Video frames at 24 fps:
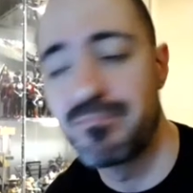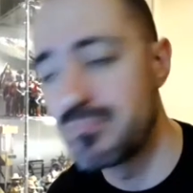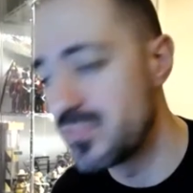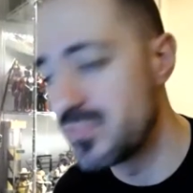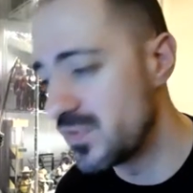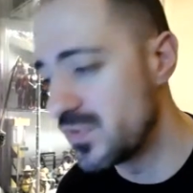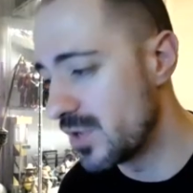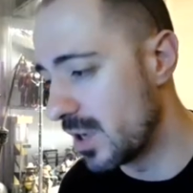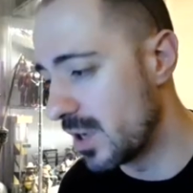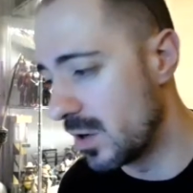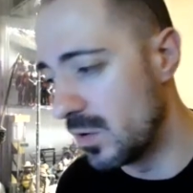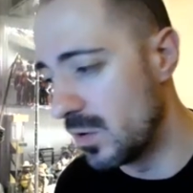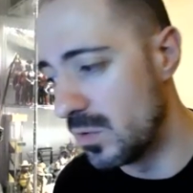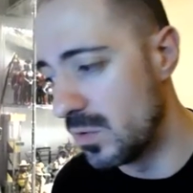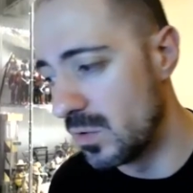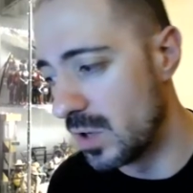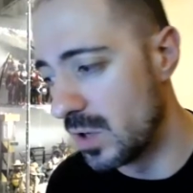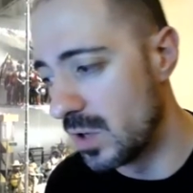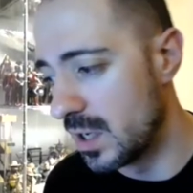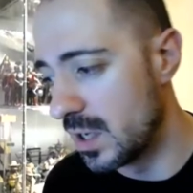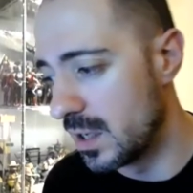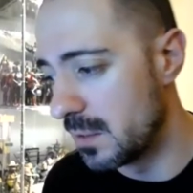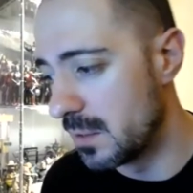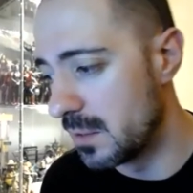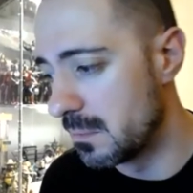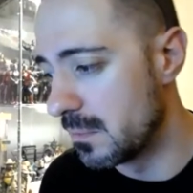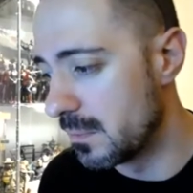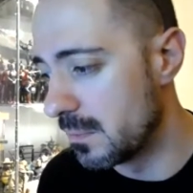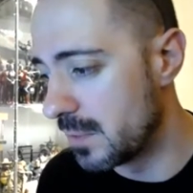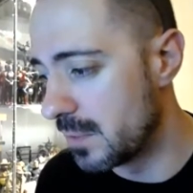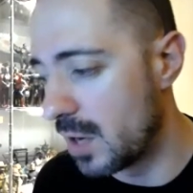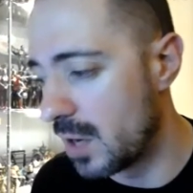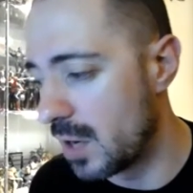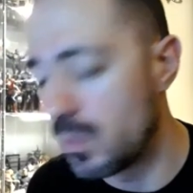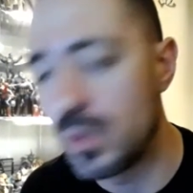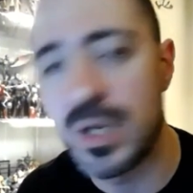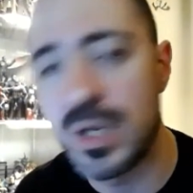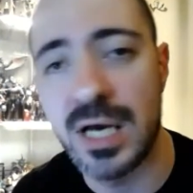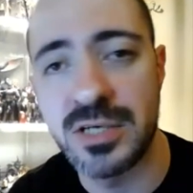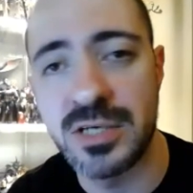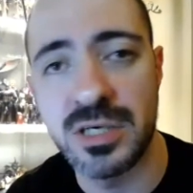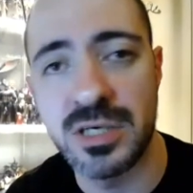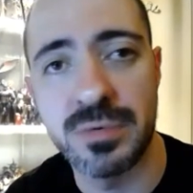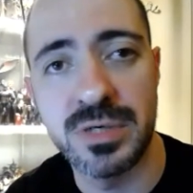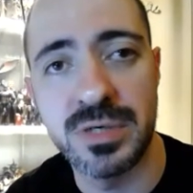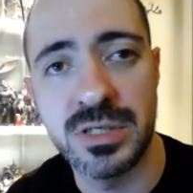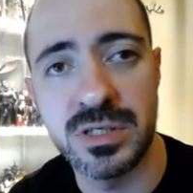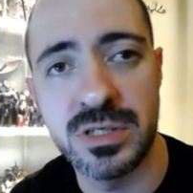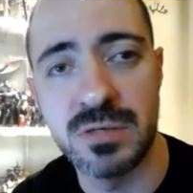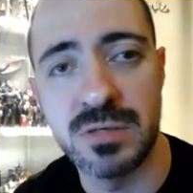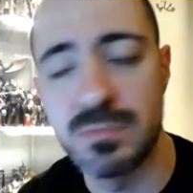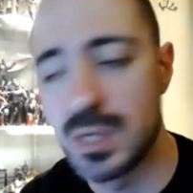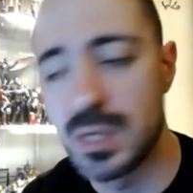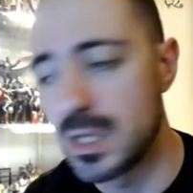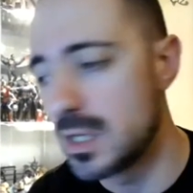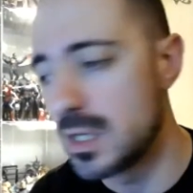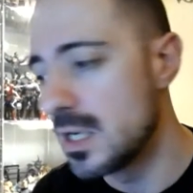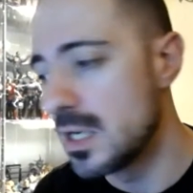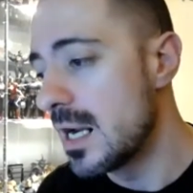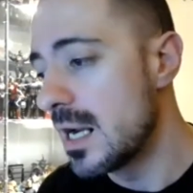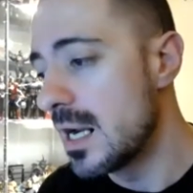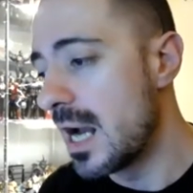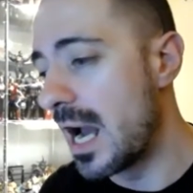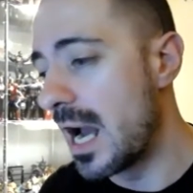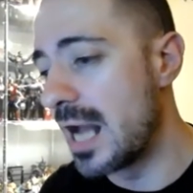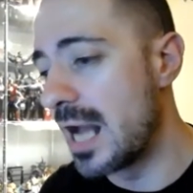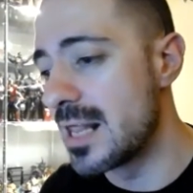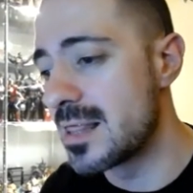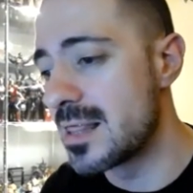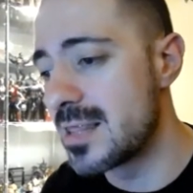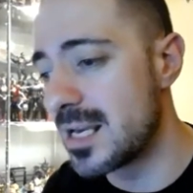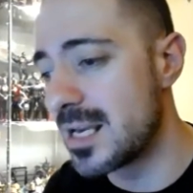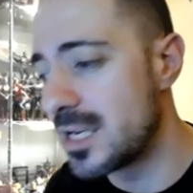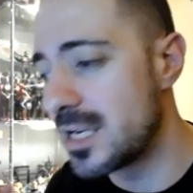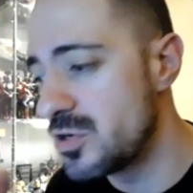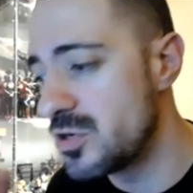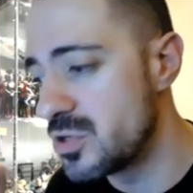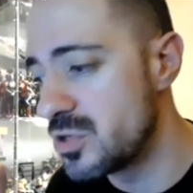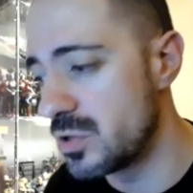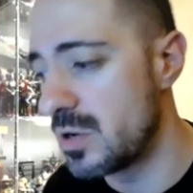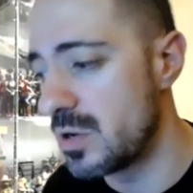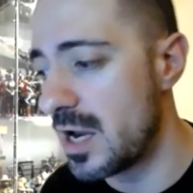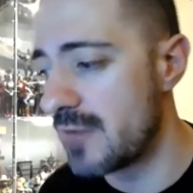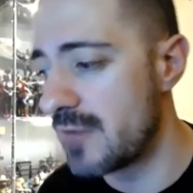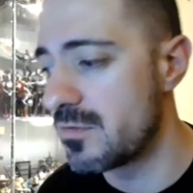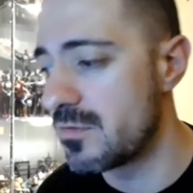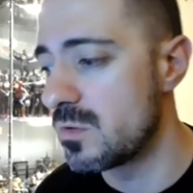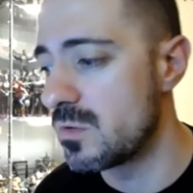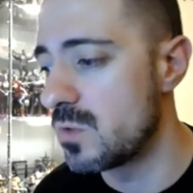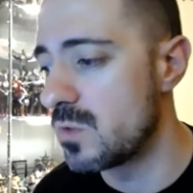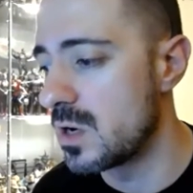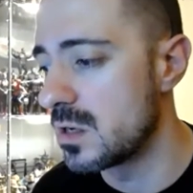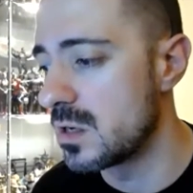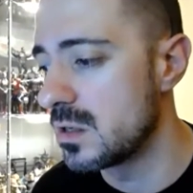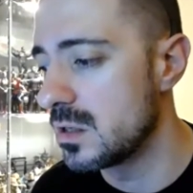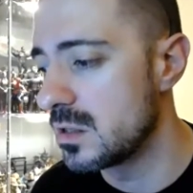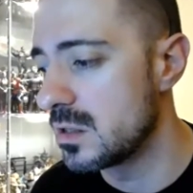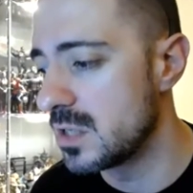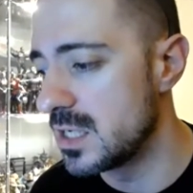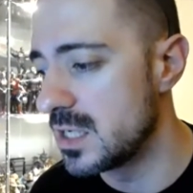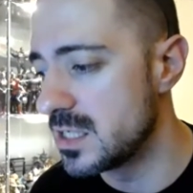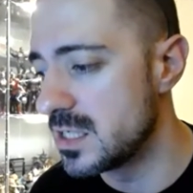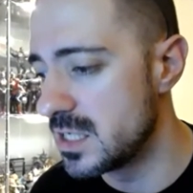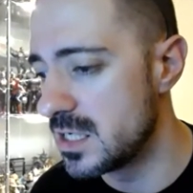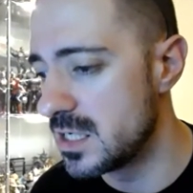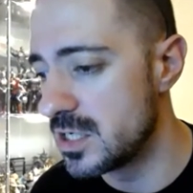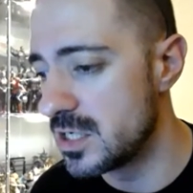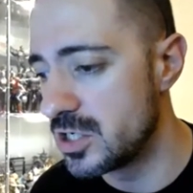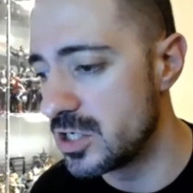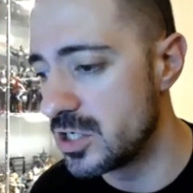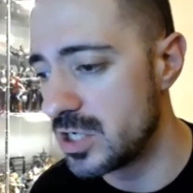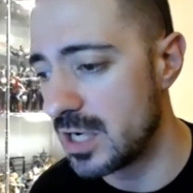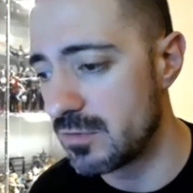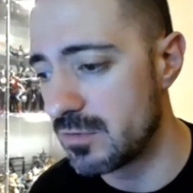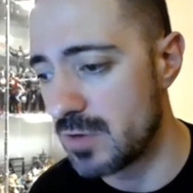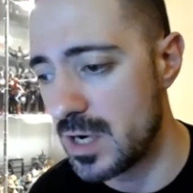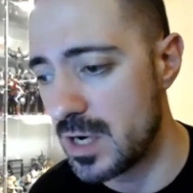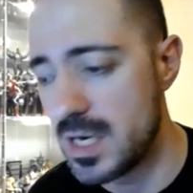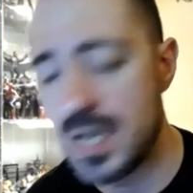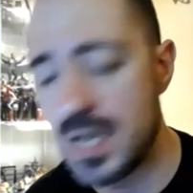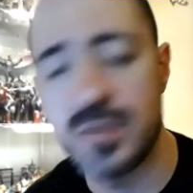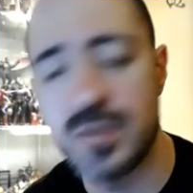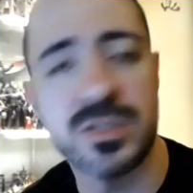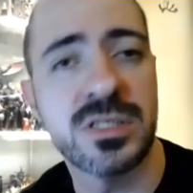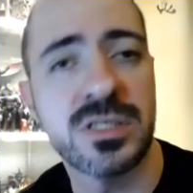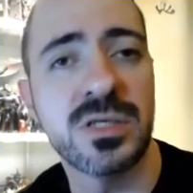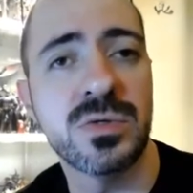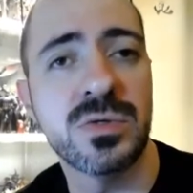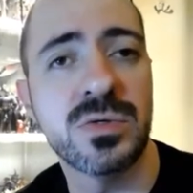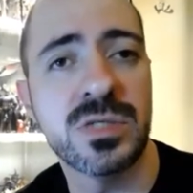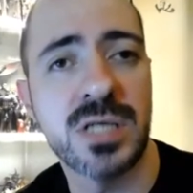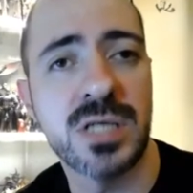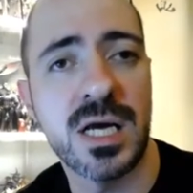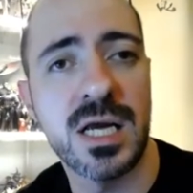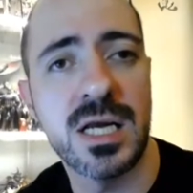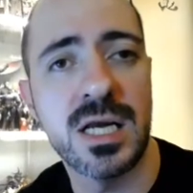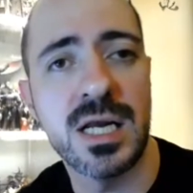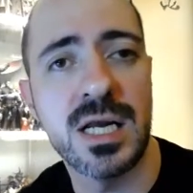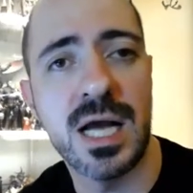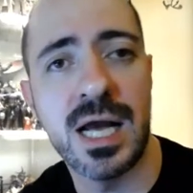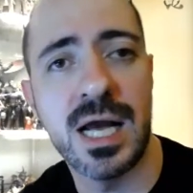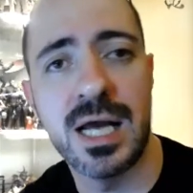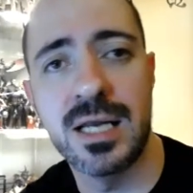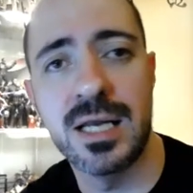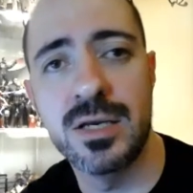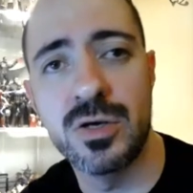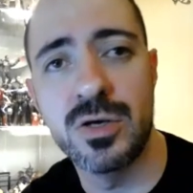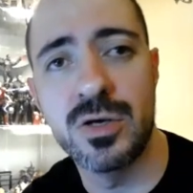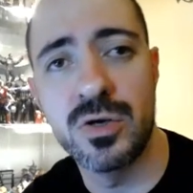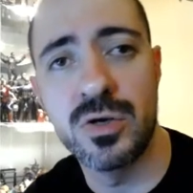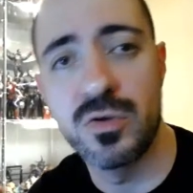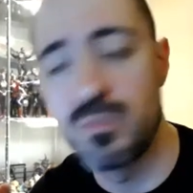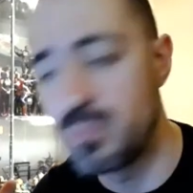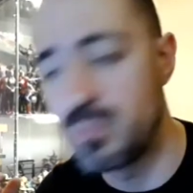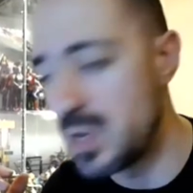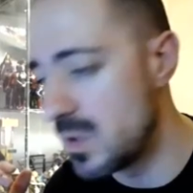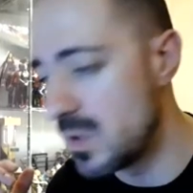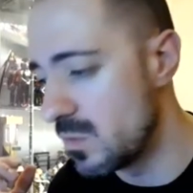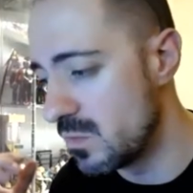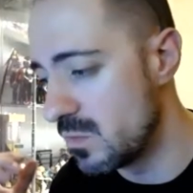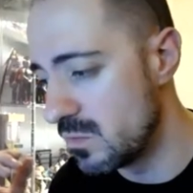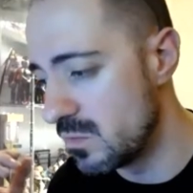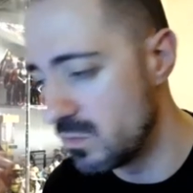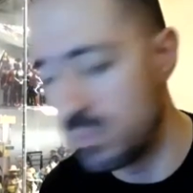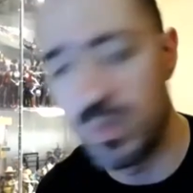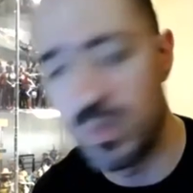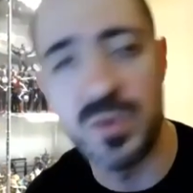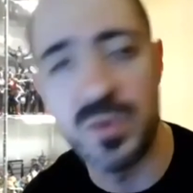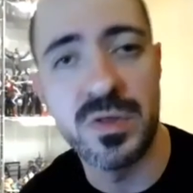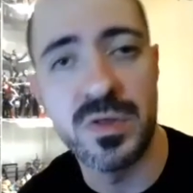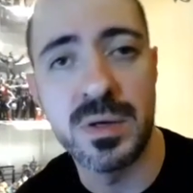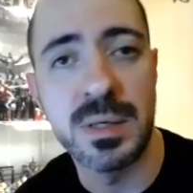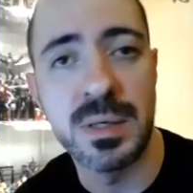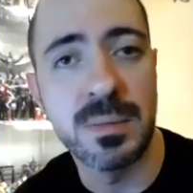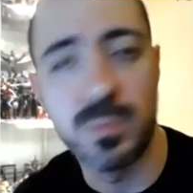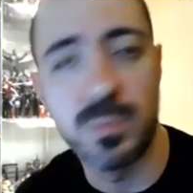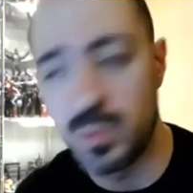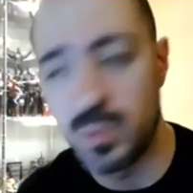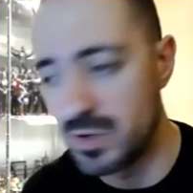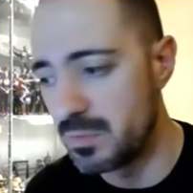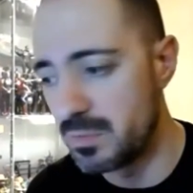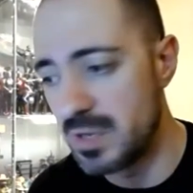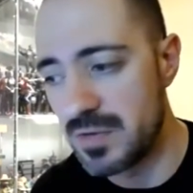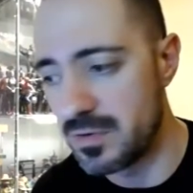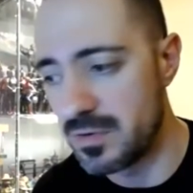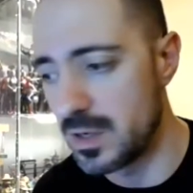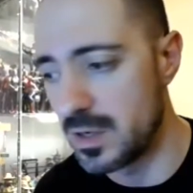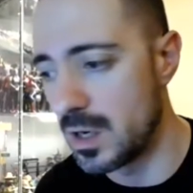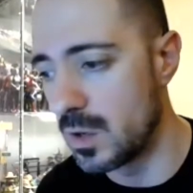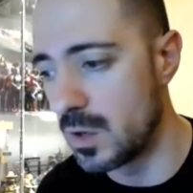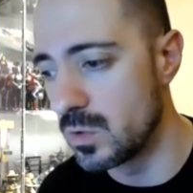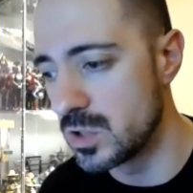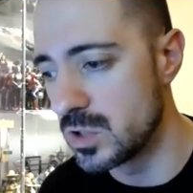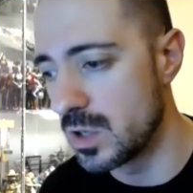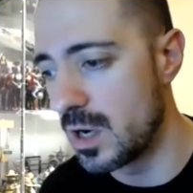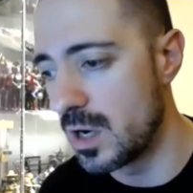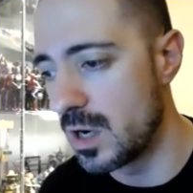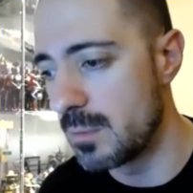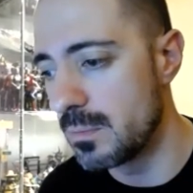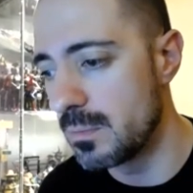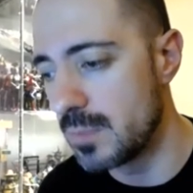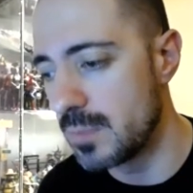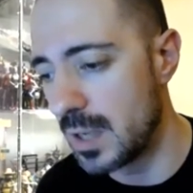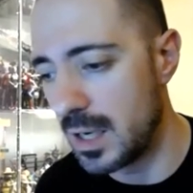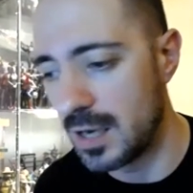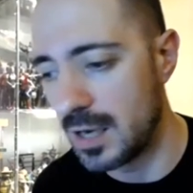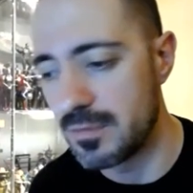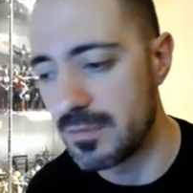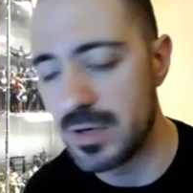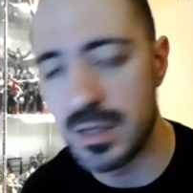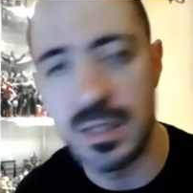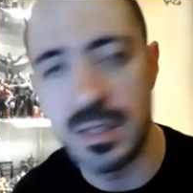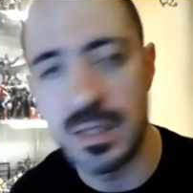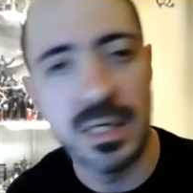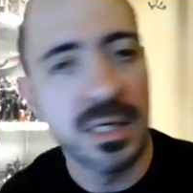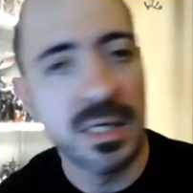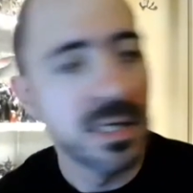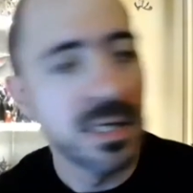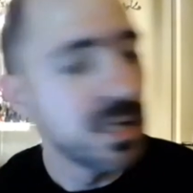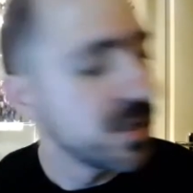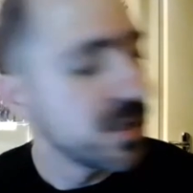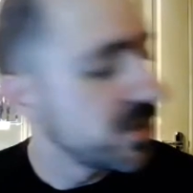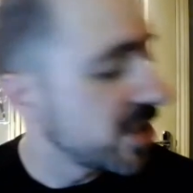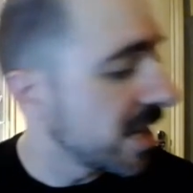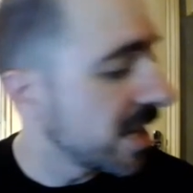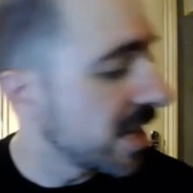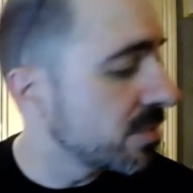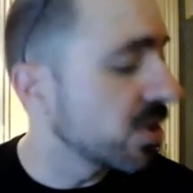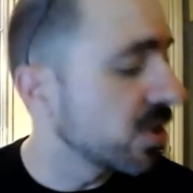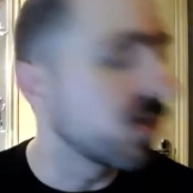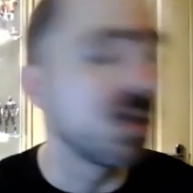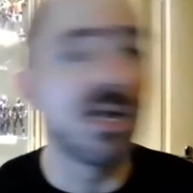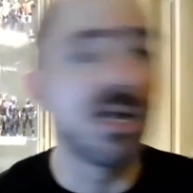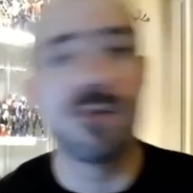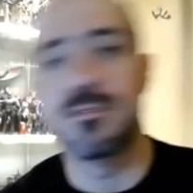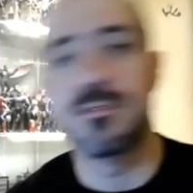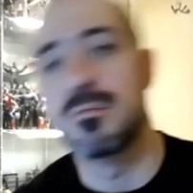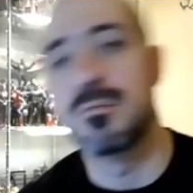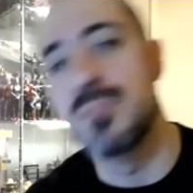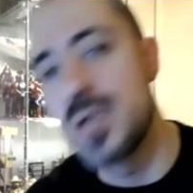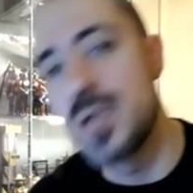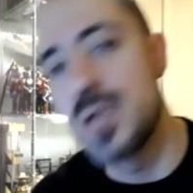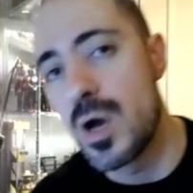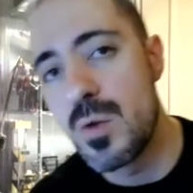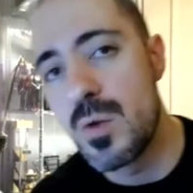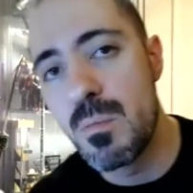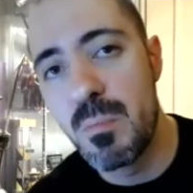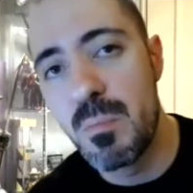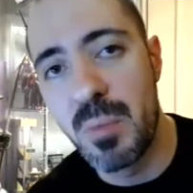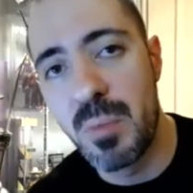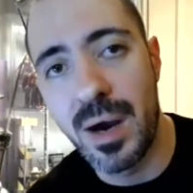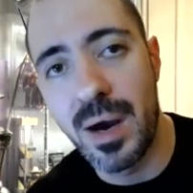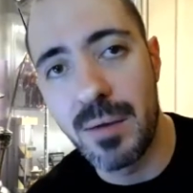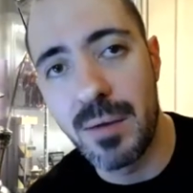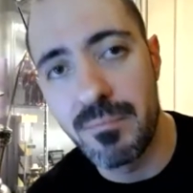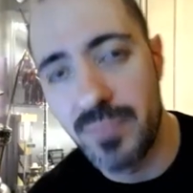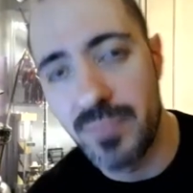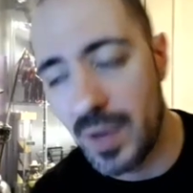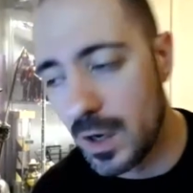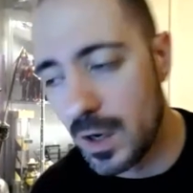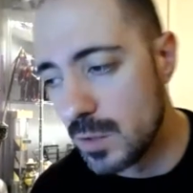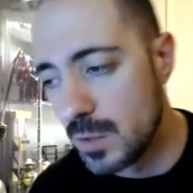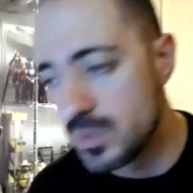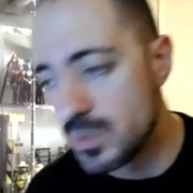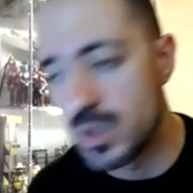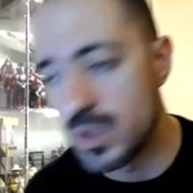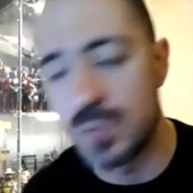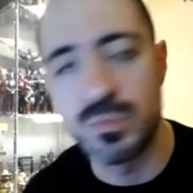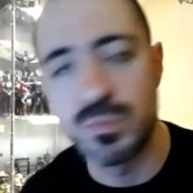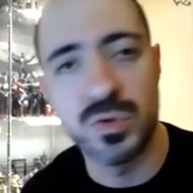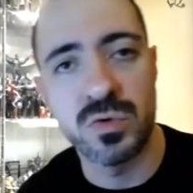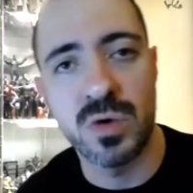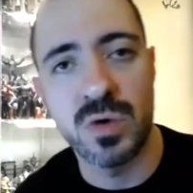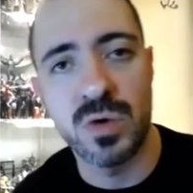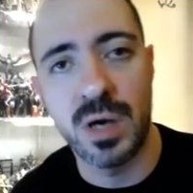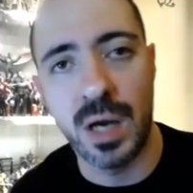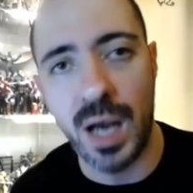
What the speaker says: So, but I will catch up with you soon, buddy. And thank you to everyone that is in the chat right now, still staying and have been with me for the whole time. I love it. Shame I got left on my own, but I hope Tom's all right.